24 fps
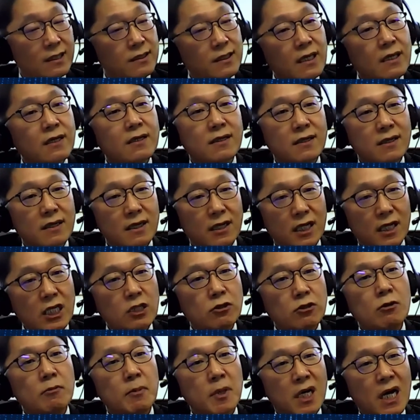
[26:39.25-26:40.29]
I think
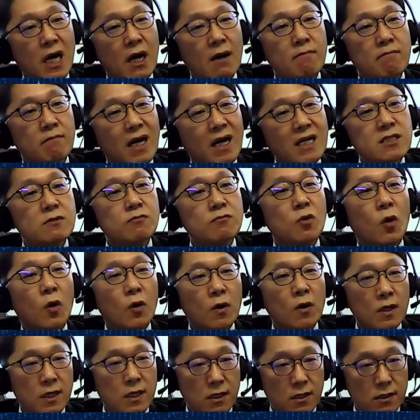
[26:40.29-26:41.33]
it will become much
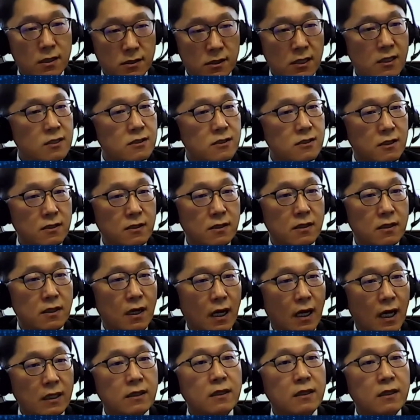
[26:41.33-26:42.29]
more stringent.